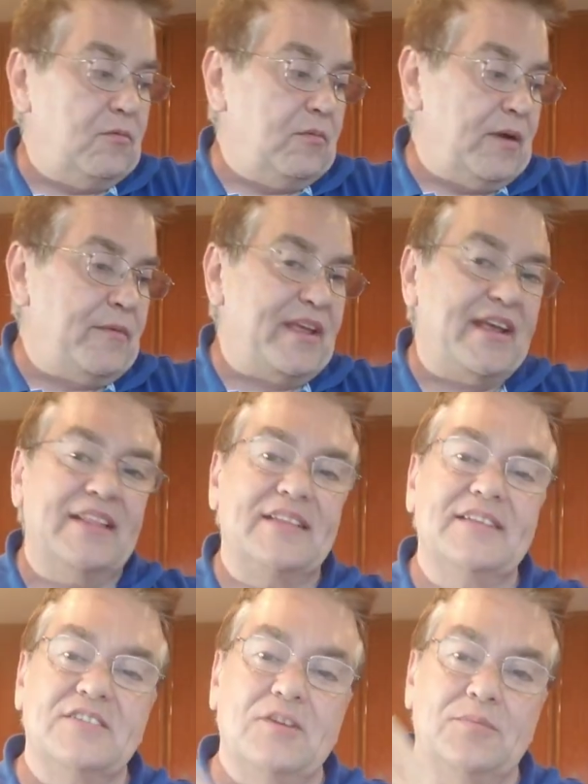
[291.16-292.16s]
When we cut
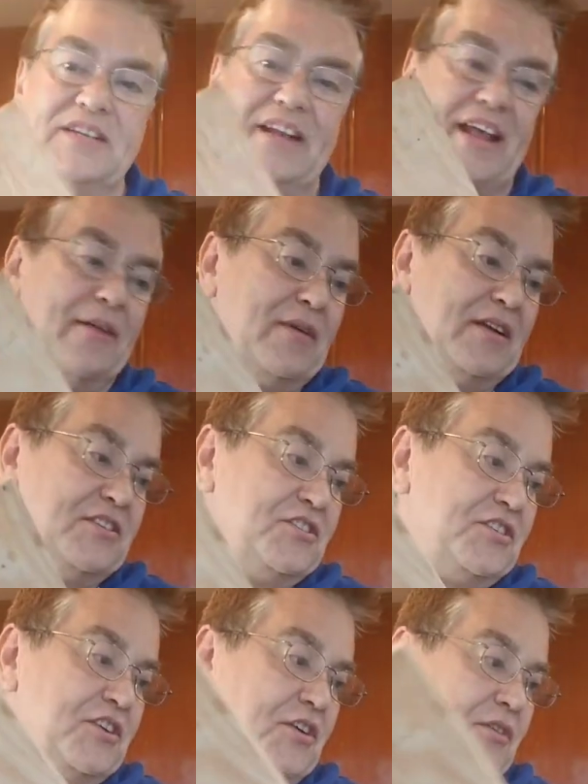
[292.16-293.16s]
this soap today, I wanted
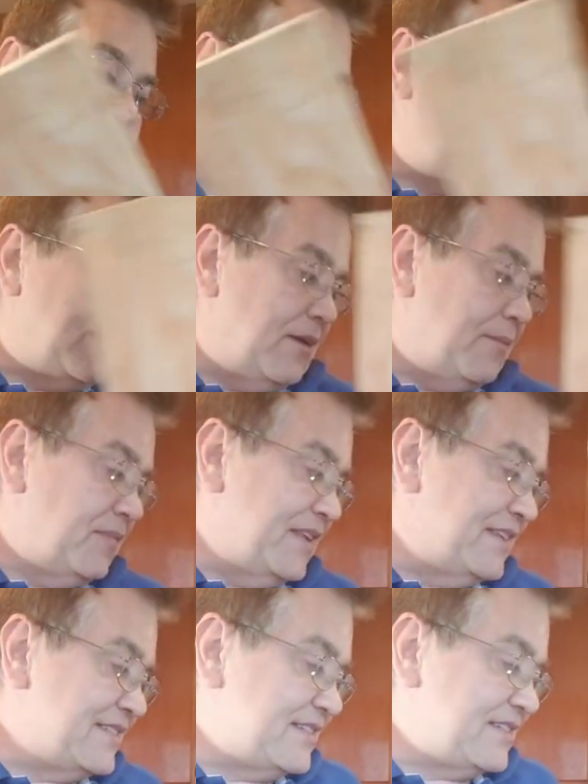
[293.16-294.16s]
you to know that
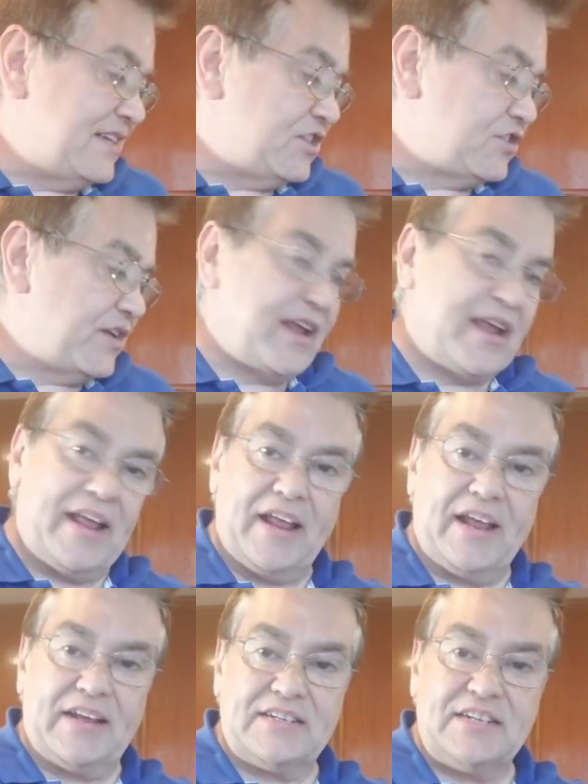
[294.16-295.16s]
this is tea tree,
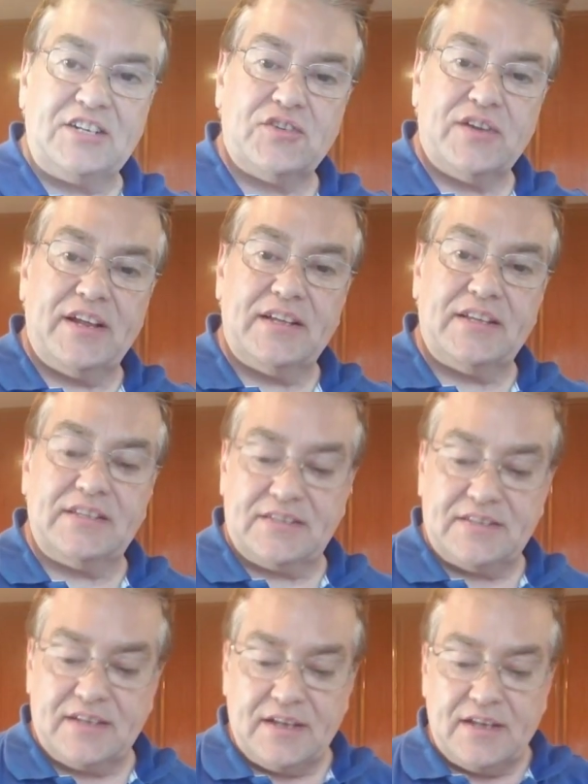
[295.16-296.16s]
and tea tree
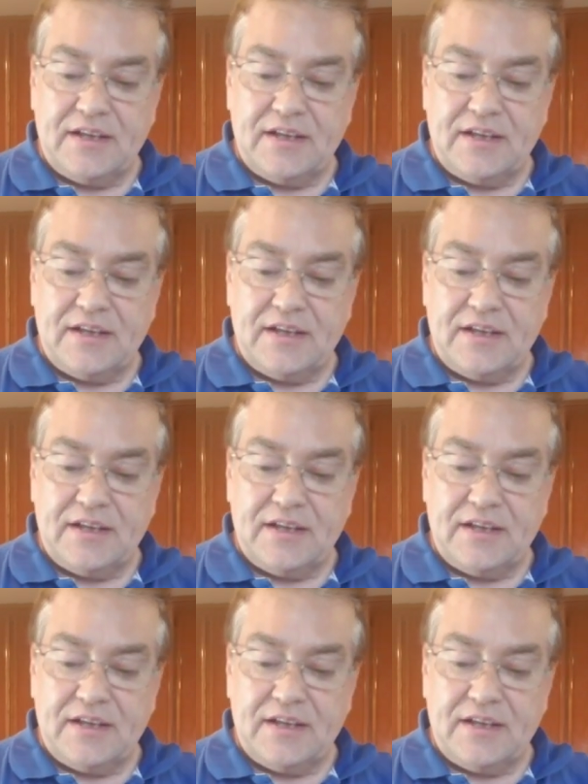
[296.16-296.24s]
is